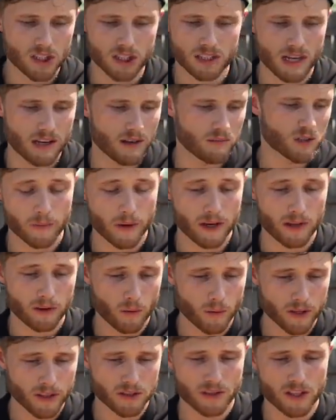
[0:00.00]
just end up spinning
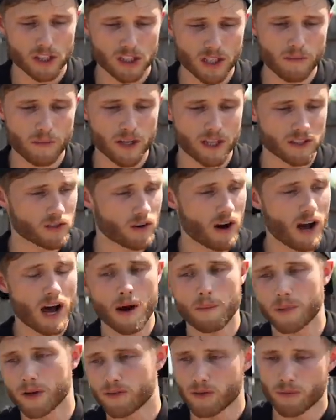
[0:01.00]
their wheels in the gym because they're
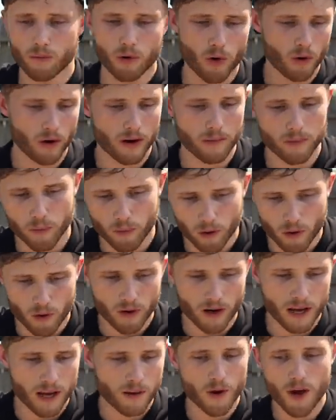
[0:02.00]
hopping from program to
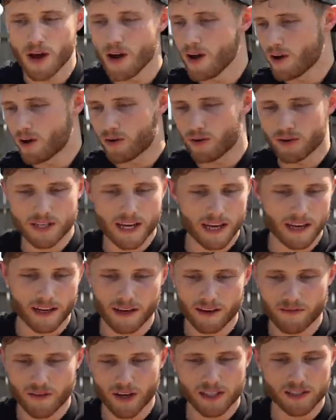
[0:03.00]
program, or they're
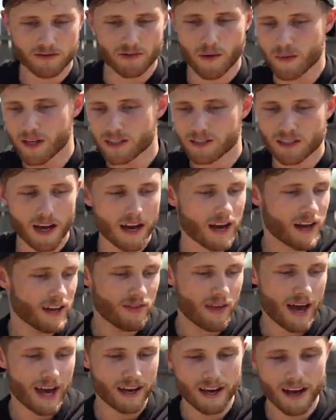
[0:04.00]
taking advice from this guy
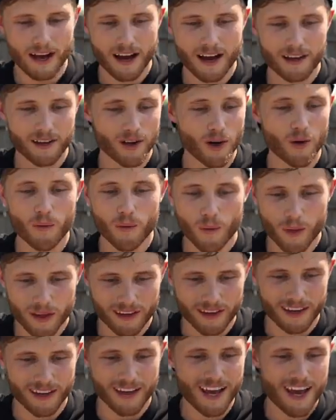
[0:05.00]
and that guy and going
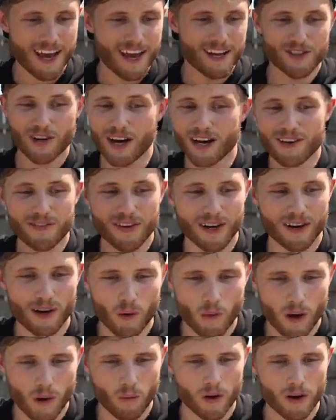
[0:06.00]
with it, trying to figure
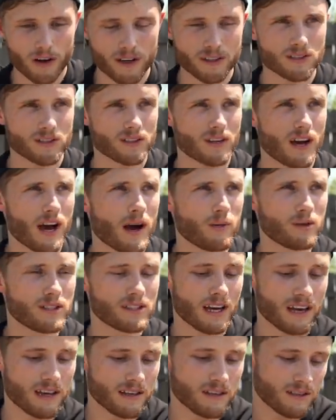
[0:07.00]
out what works. I would
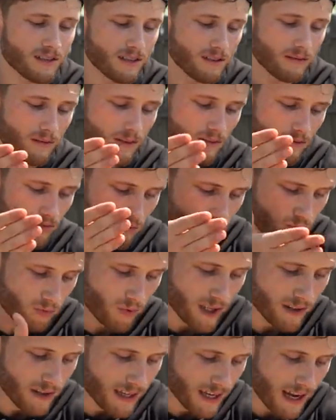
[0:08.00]
say to
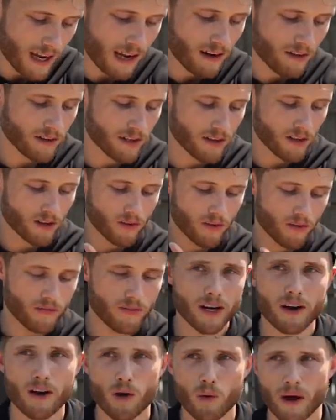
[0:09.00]
really get analytical,
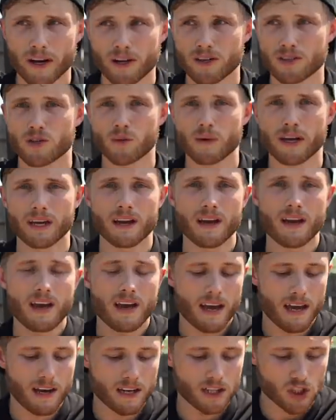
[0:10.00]
figure out what you're doing,
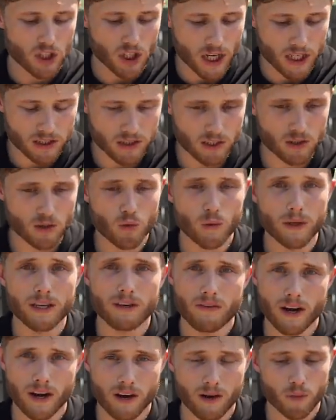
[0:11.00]
and adjust and
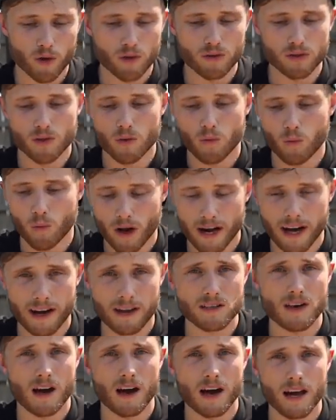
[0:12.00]
tweak variables one at
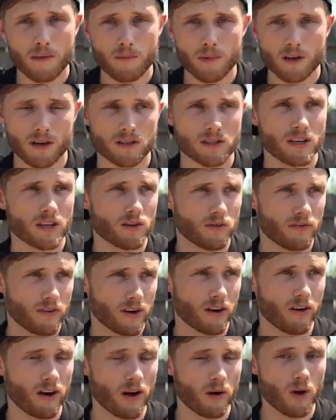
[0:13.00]
a time until you
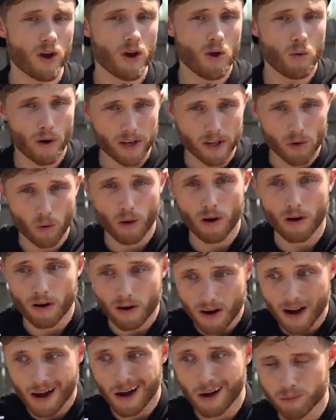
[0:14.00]
figure out what
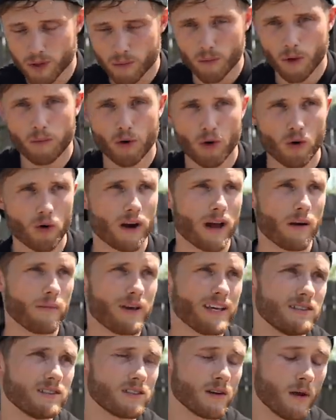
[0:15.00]
your optimal program
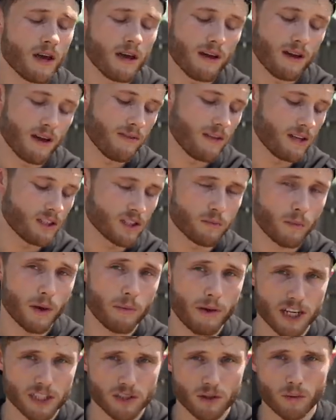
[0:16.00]
is, and then just be
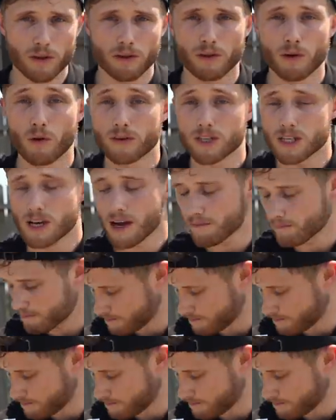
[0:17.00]
patient with it over time.